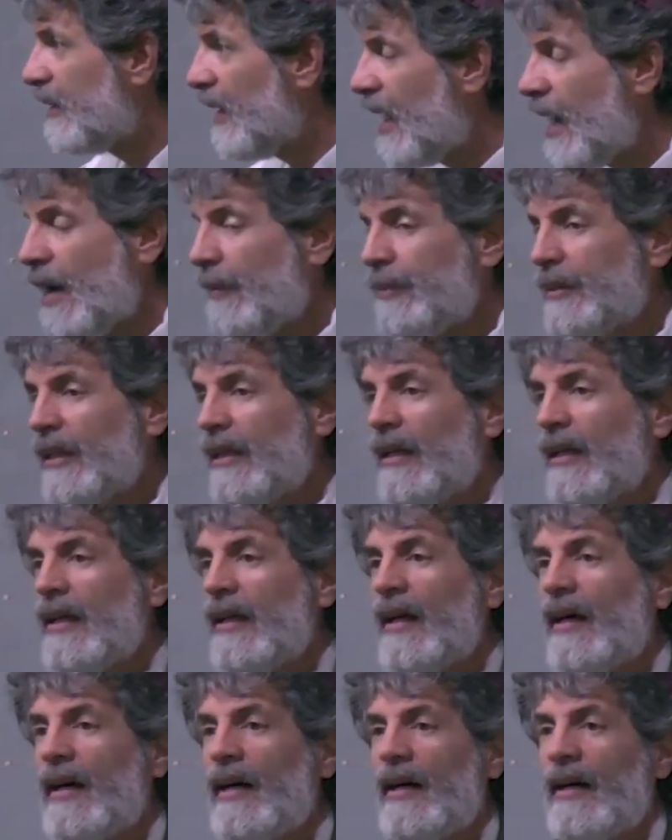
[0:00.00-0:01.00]
stopped
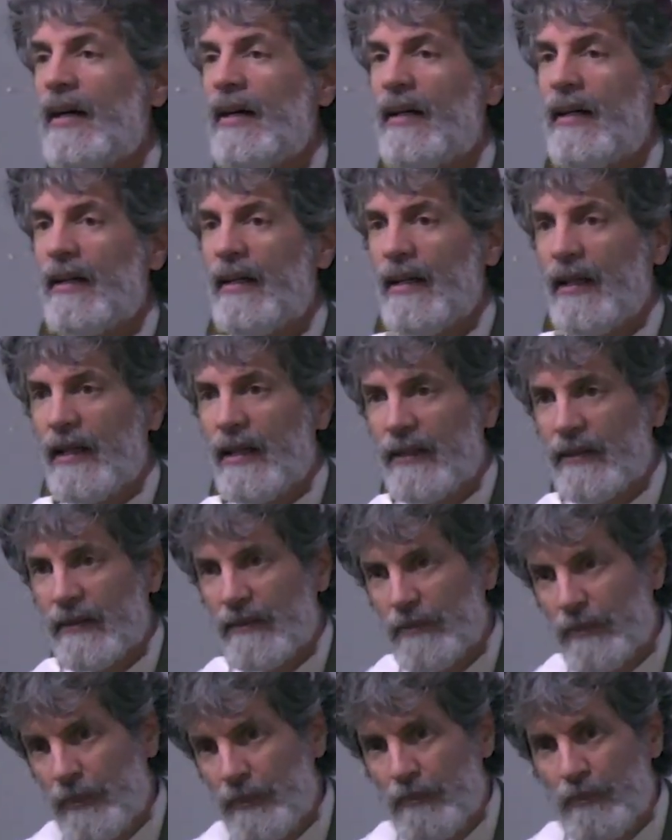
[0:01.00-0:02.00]
uh,
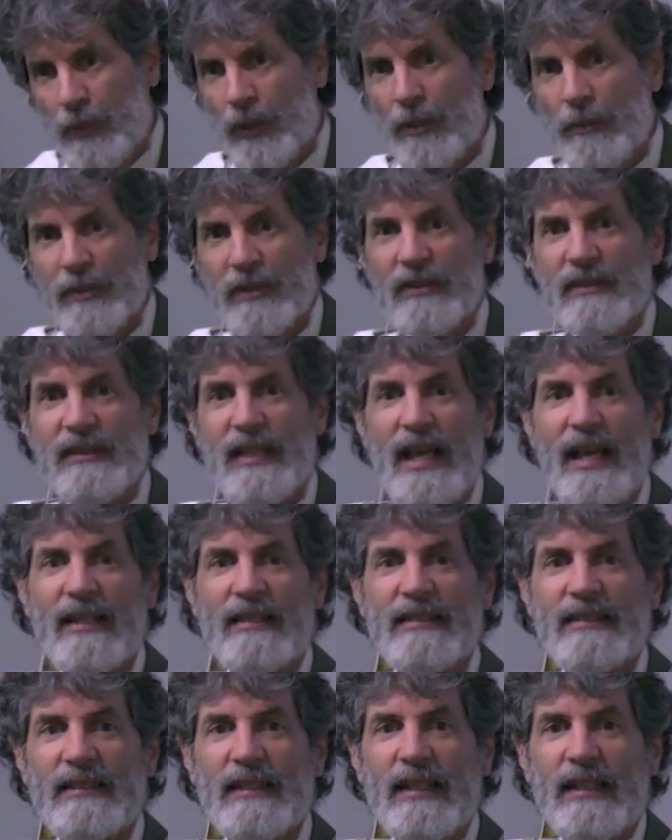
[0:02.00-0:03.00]
and put up his
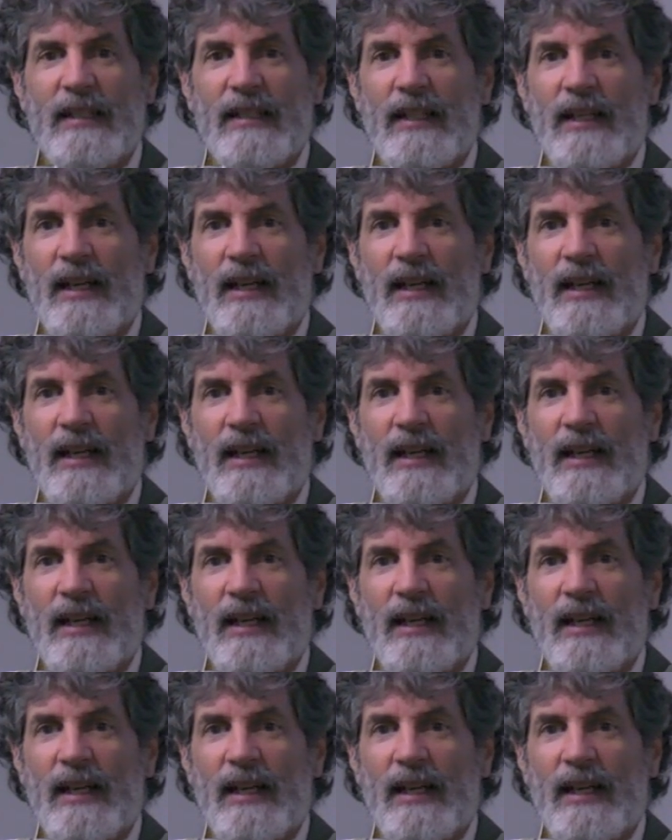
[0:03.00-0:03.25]
tents.